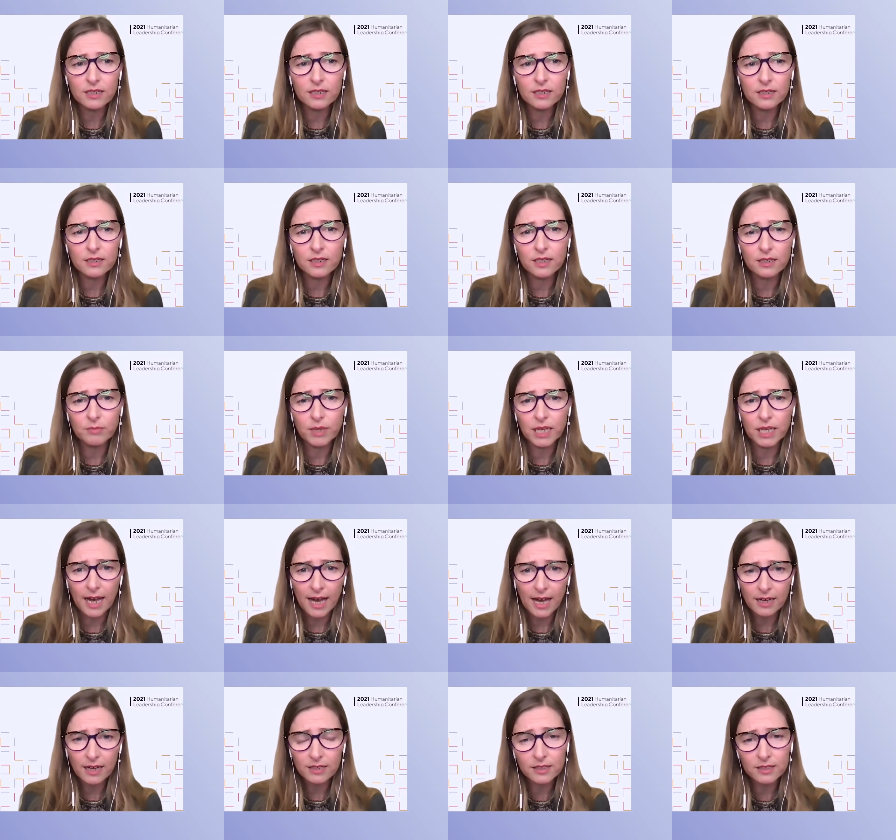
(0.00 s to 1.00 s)
can be
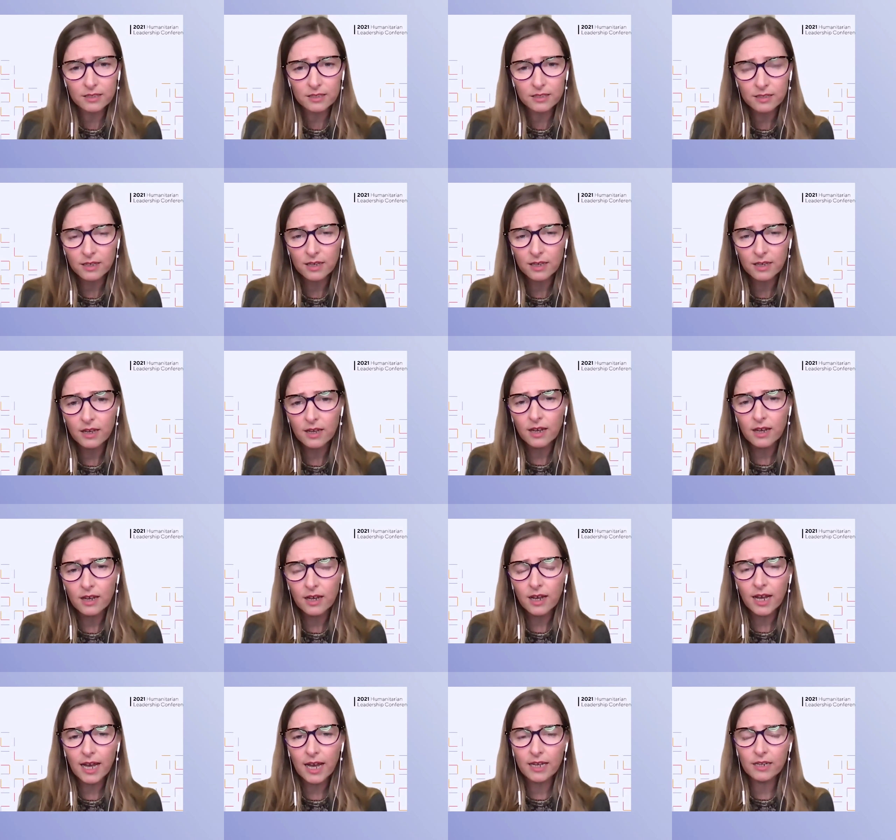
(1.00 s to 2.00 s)
hacked.
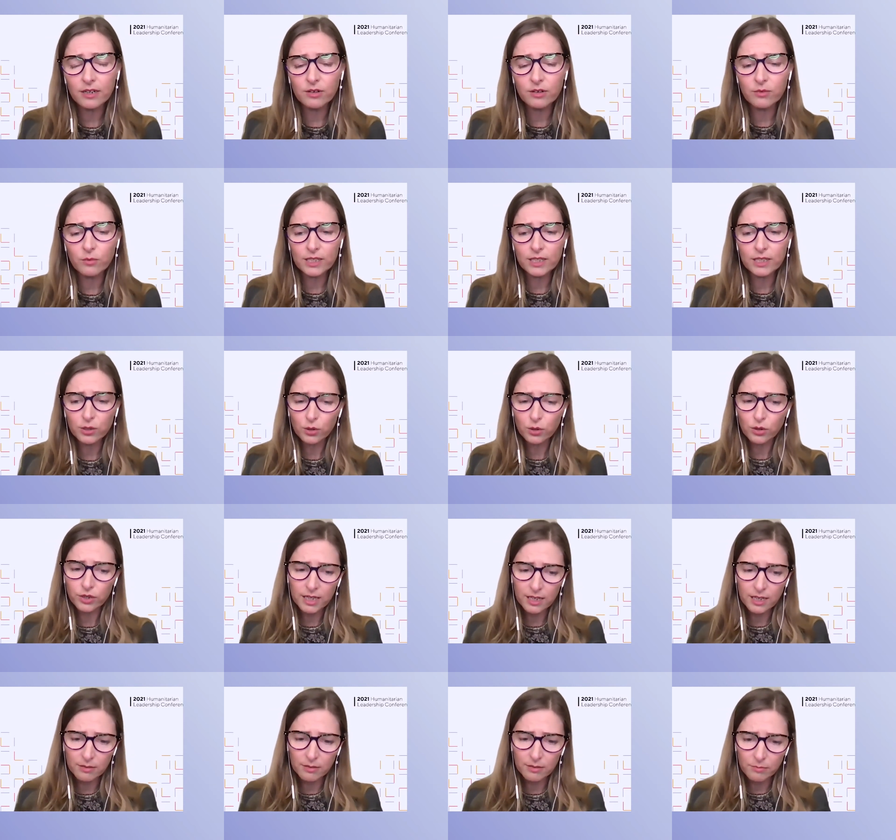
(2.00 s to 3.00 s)
And we're talking
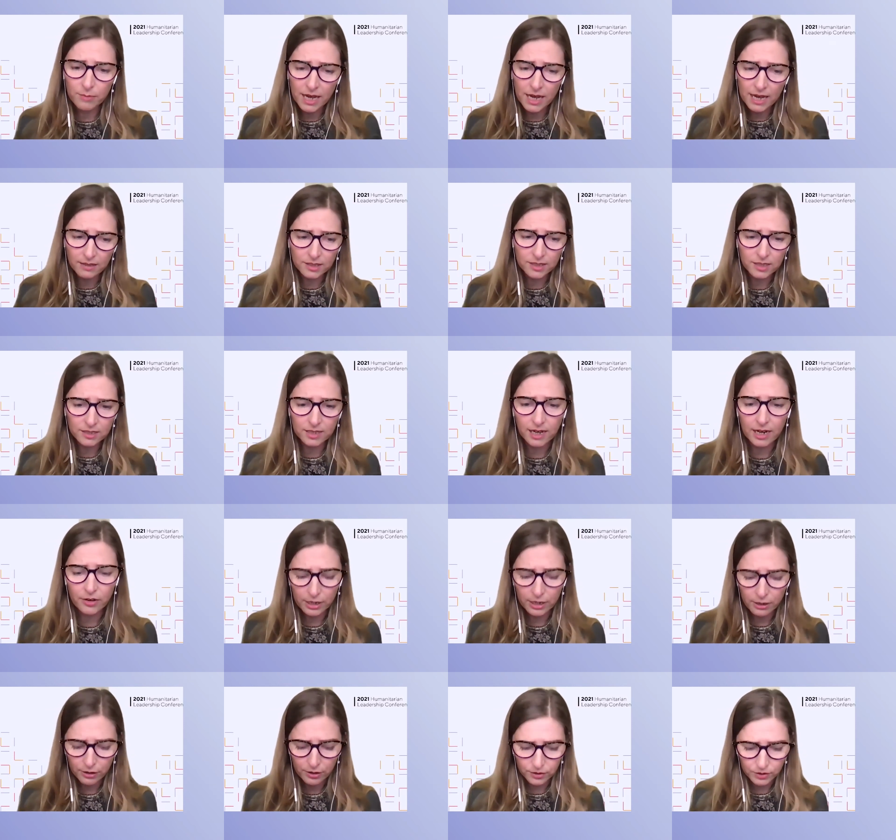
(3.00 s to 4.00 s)
about
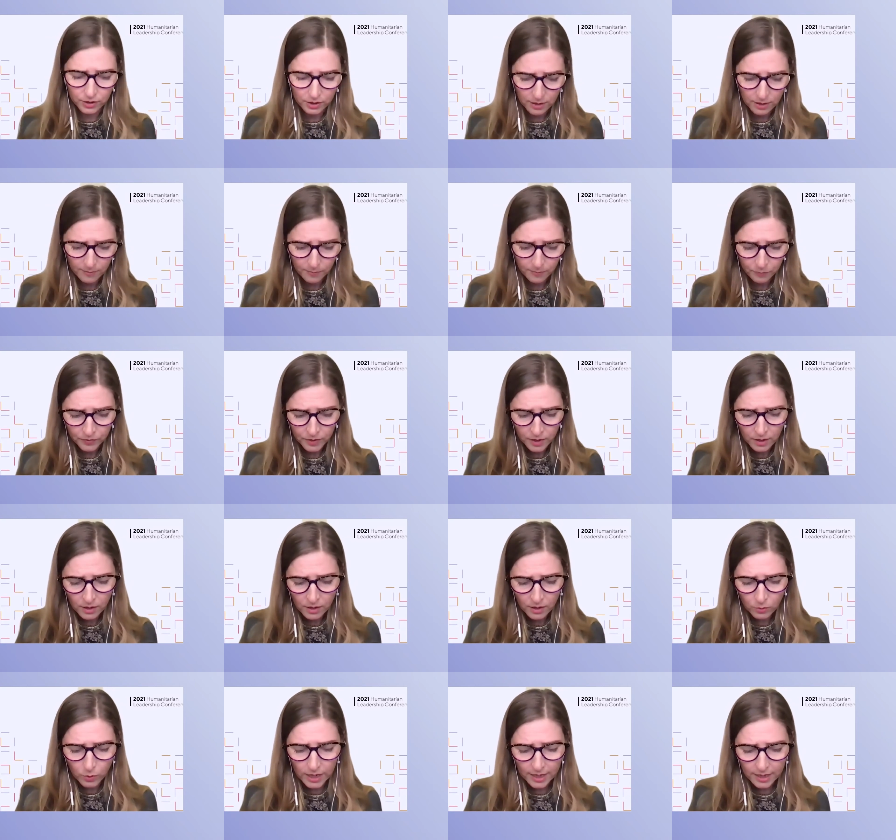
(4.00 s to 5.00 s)
scenarios
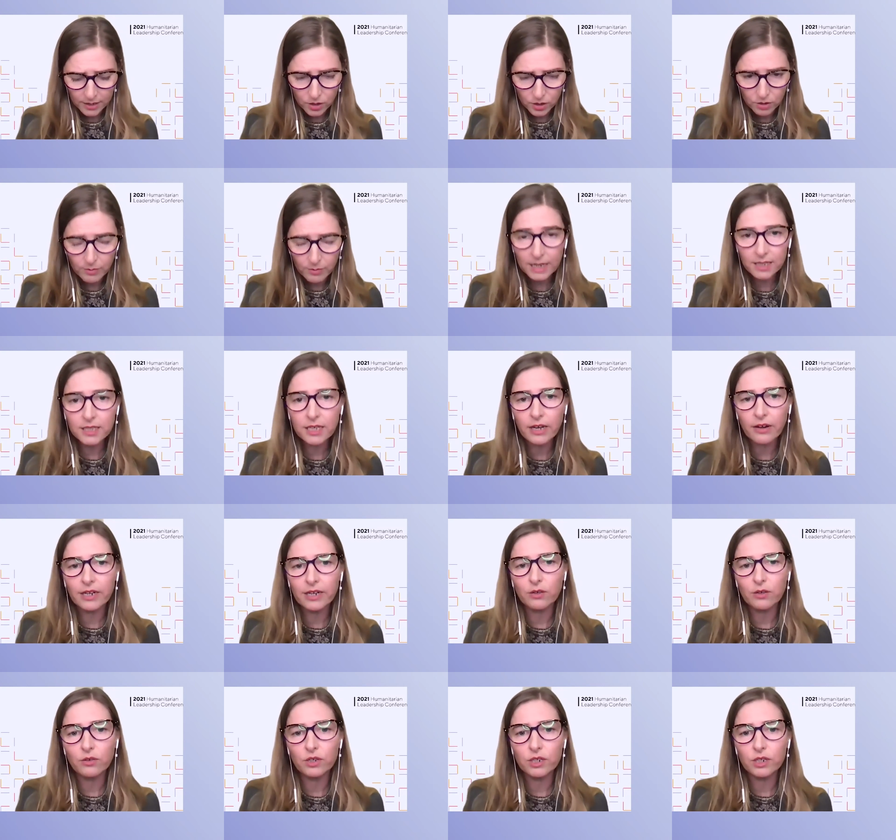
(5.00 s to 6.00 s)
where humanitarian
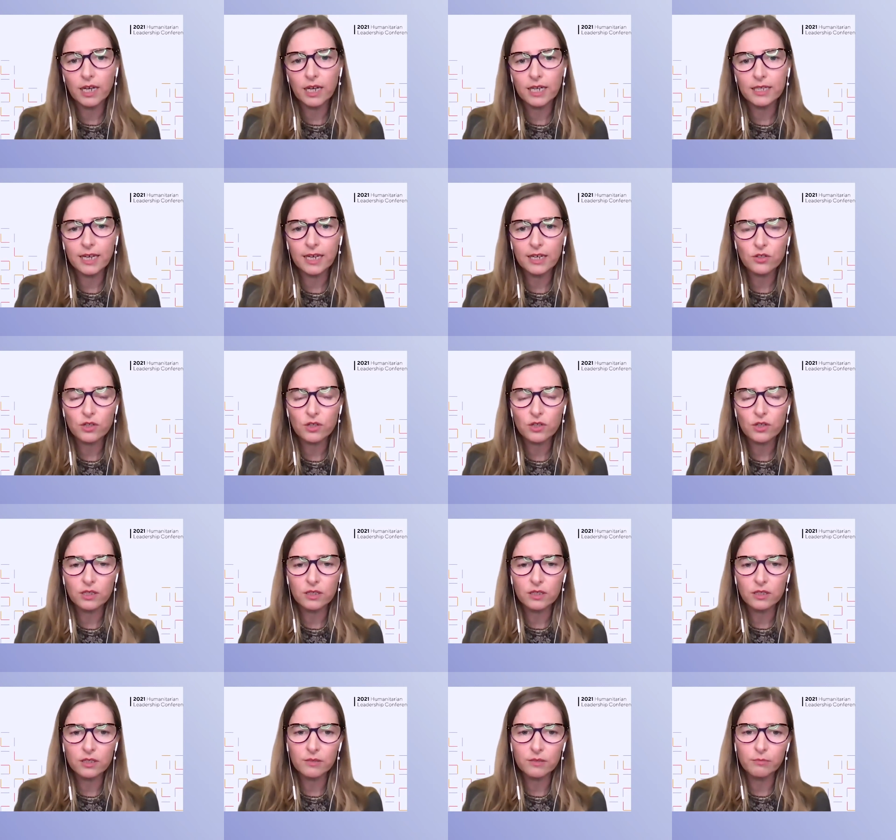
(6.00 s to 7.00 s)

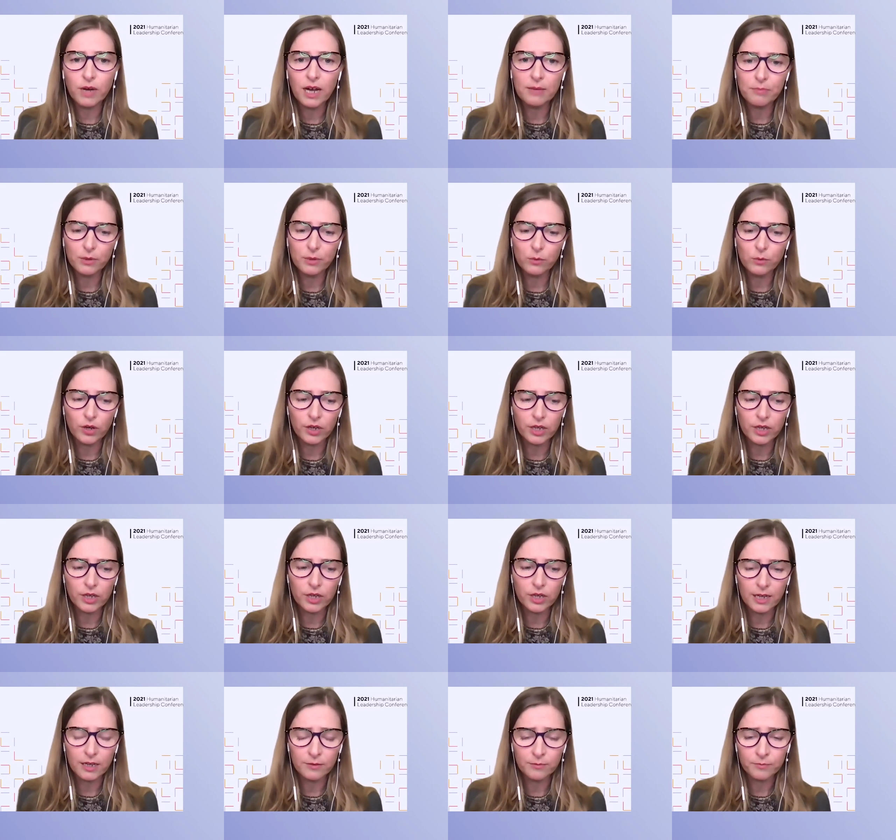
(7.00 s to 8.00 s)
organisations might be
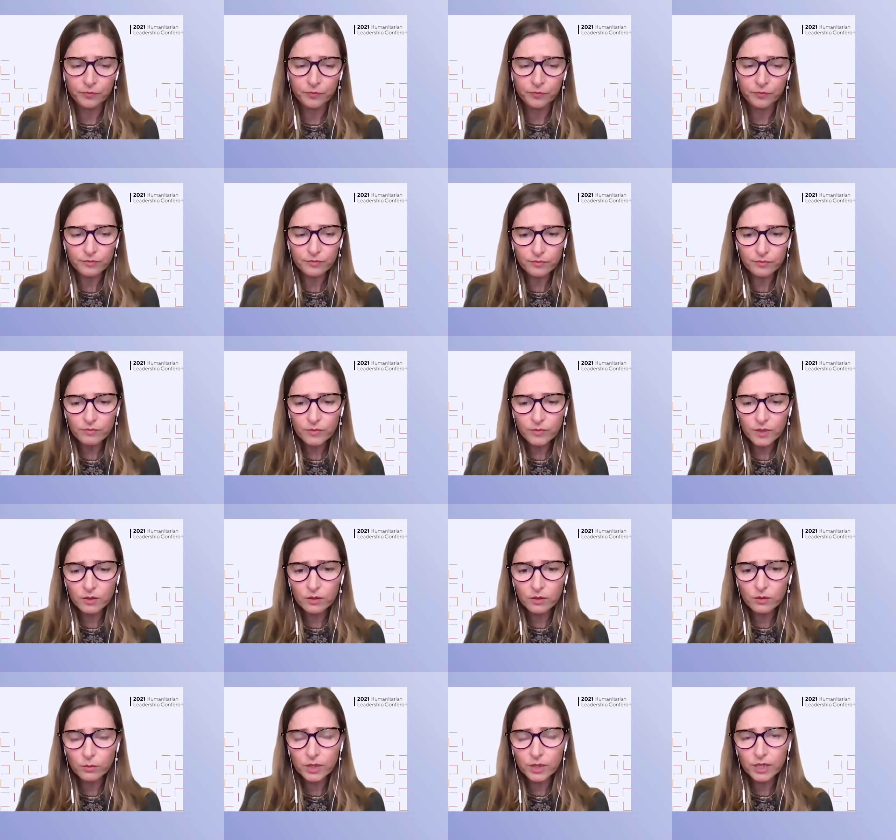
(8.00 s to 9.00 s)
working
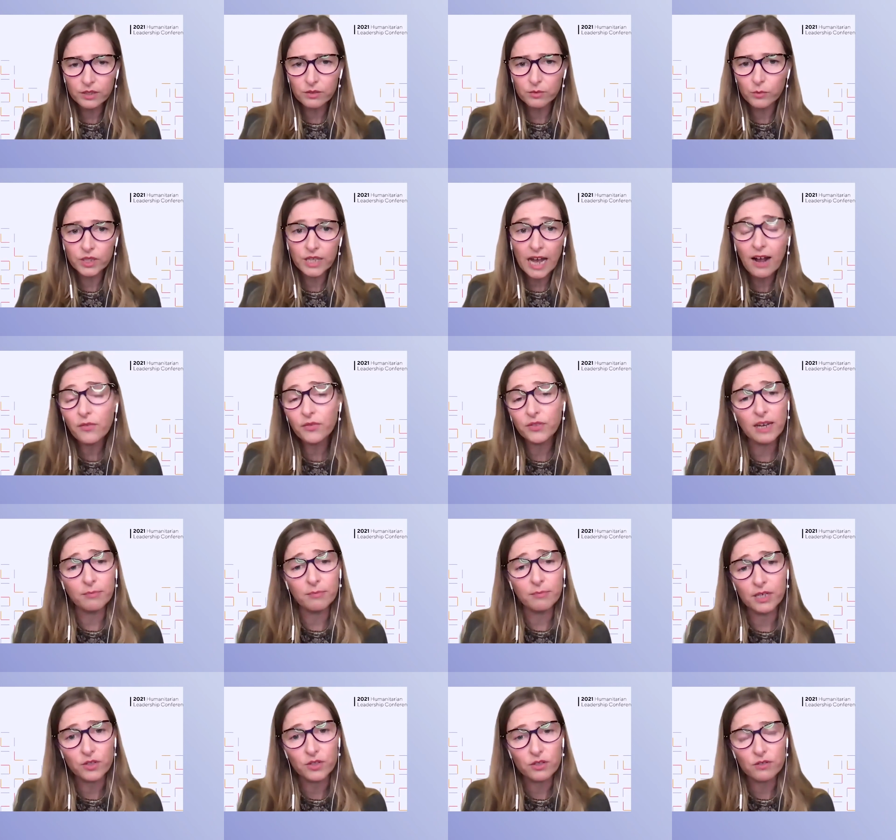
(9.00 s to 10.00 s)
without that
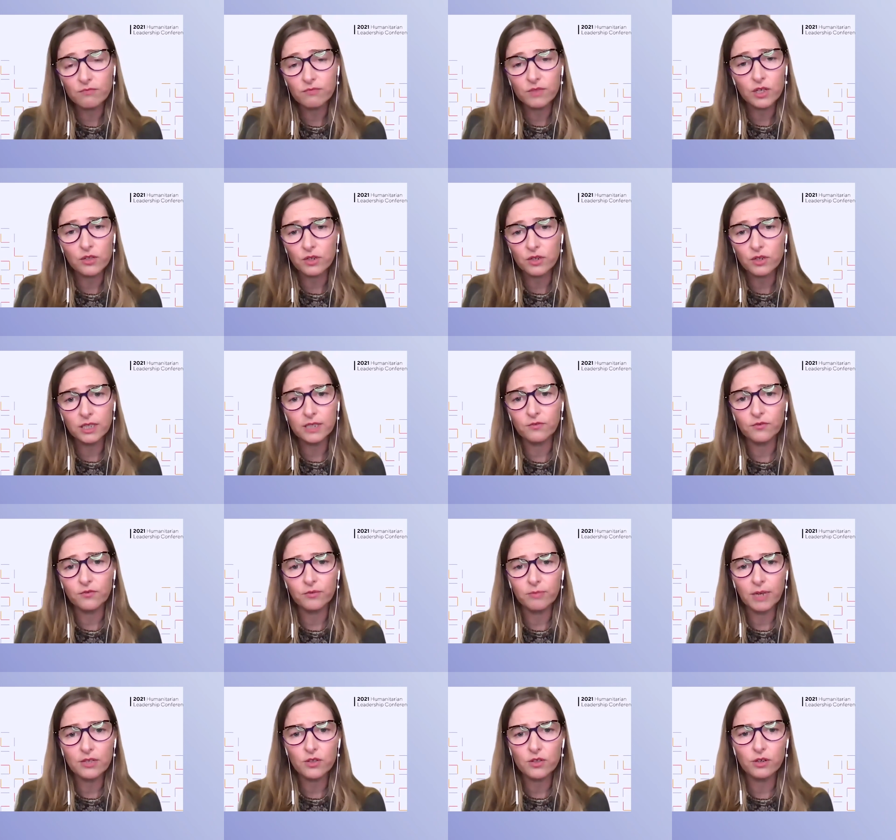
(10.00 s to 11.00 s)
much digital
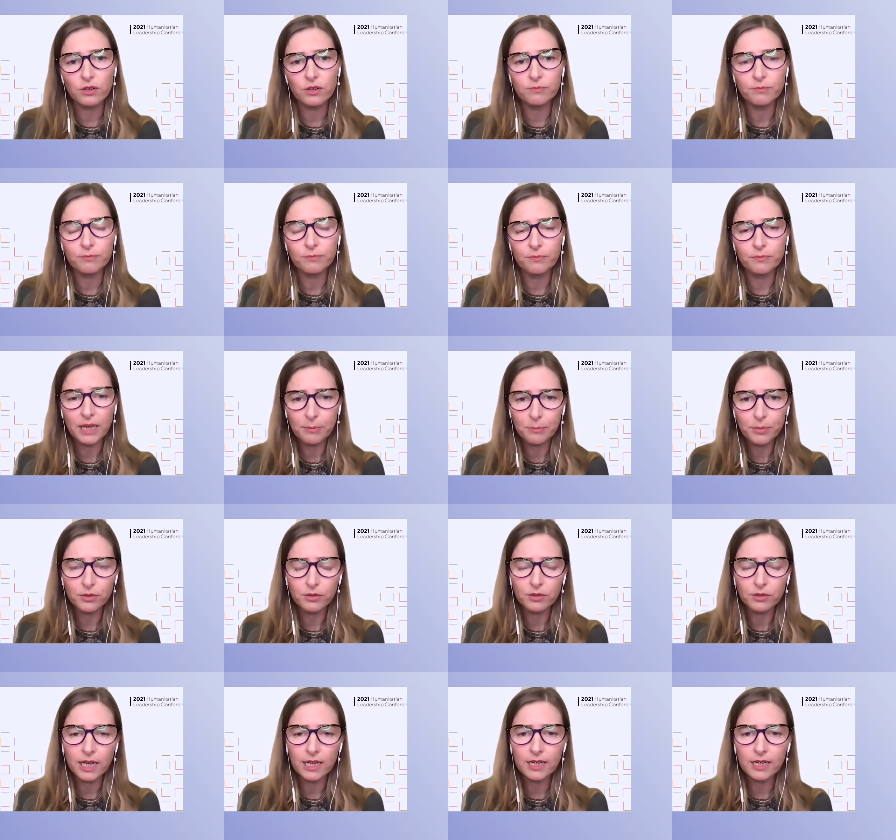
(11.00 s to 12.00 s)
information on people
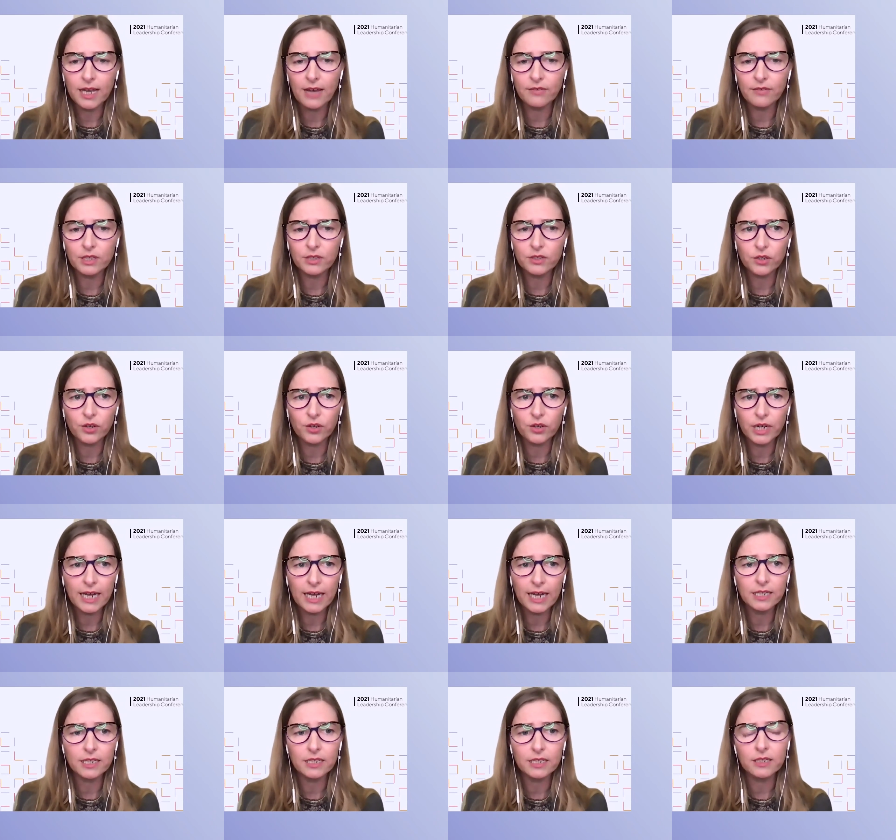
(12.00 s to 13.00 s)
and having to create
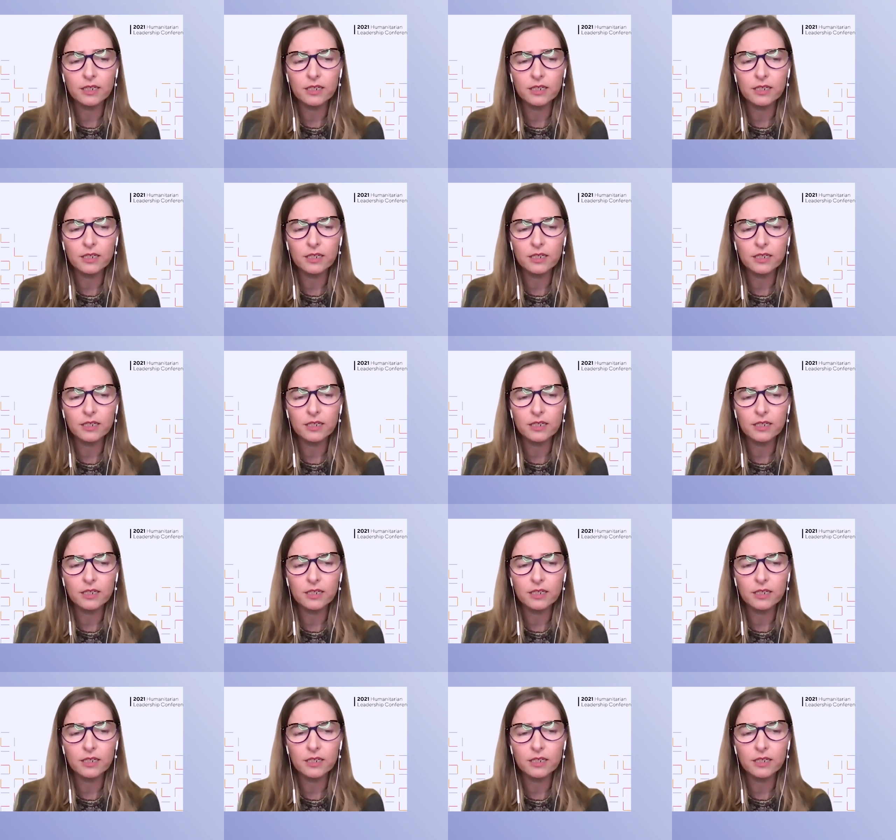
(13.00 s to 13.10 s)
it.